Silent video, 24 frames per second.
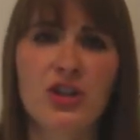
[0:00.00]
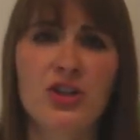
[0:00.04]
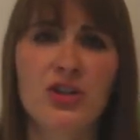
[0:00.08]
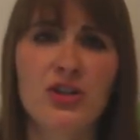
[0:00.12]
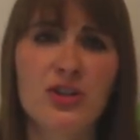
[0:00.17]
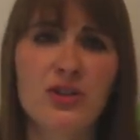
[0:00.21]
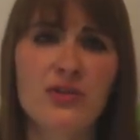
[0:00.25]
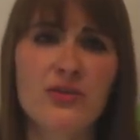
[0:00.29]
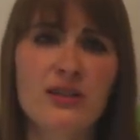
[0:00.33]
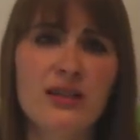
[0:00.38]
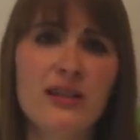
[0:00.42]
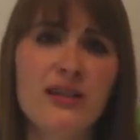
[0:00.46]
you're
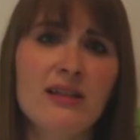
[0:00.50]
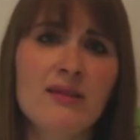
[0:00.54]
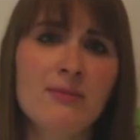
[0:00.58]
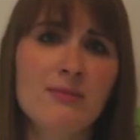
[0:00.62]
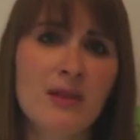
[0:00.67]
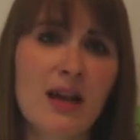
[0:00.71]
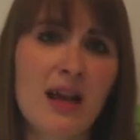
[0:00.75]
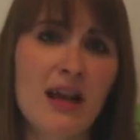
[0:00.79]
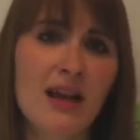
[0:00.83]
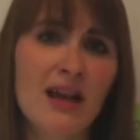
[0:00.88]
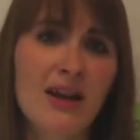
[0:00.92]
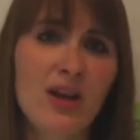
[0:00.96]
using,
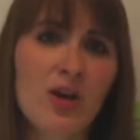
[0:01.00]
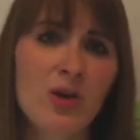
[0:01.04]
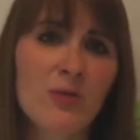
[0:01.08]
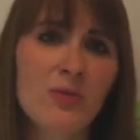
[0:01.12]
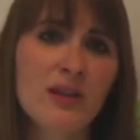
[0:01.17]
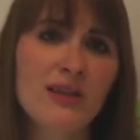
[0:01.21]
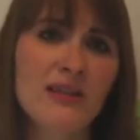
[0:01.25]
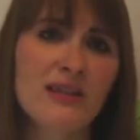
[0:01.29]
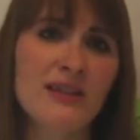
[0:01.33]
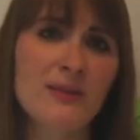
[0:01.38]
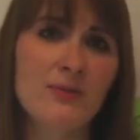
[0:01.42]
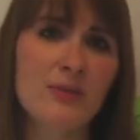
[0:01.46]
and I hope
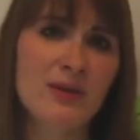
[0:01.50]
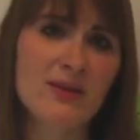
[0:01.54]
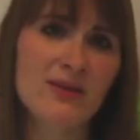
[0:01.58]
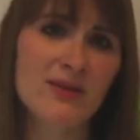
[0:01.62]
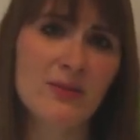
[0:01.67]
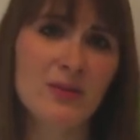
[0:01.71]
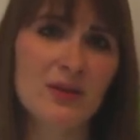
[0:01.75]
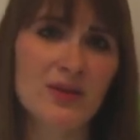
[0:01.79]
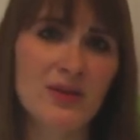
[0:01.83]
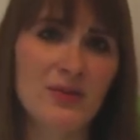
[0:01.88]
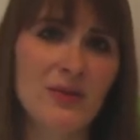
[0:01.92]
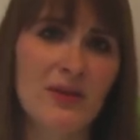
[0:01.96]
that these
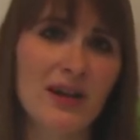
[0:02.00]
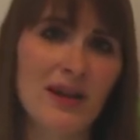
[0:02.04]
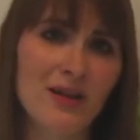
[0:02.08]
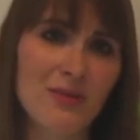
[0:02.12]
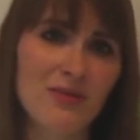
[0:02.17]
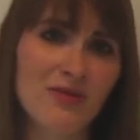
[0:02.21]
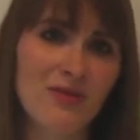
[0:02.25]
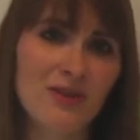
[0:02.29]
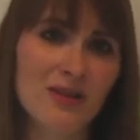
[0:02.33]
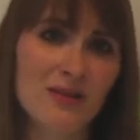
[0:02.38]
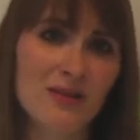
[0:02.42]
principles were helpful.